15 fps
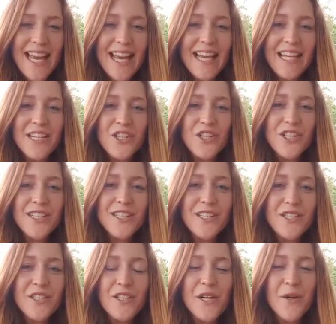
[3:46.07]
and
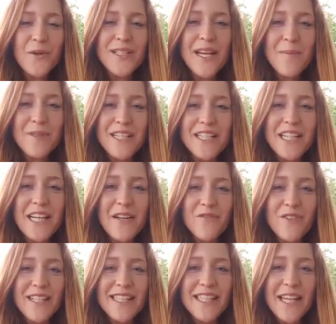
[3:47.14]
she's attempting to
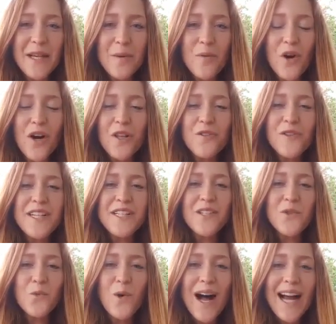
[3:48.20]
convince him all the
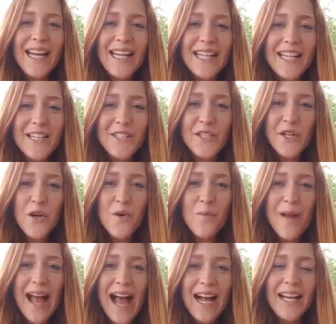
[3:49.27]
reasons why he needs to go
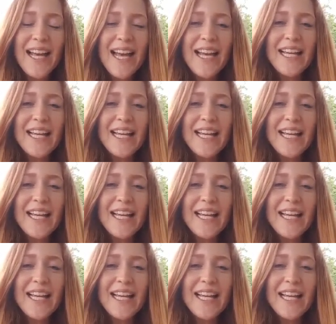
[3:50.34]
back.